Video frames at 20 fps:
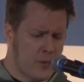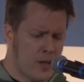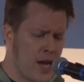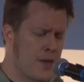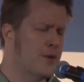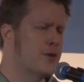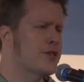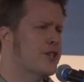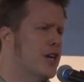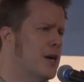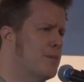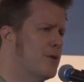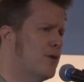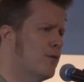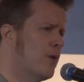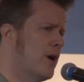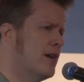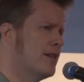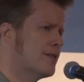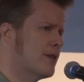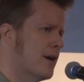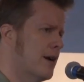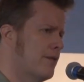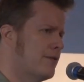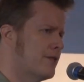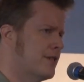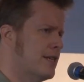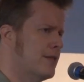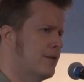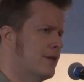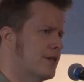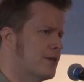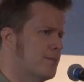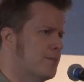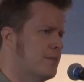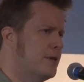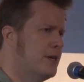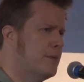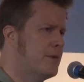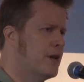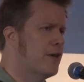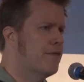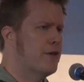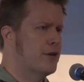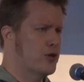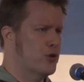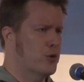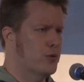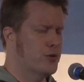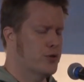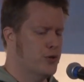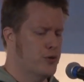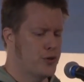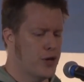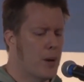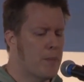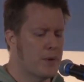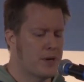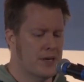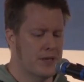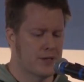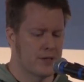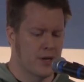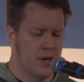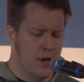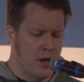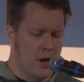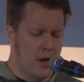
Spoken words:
And there's a couple of ways that I've seen this be beneficial to companies.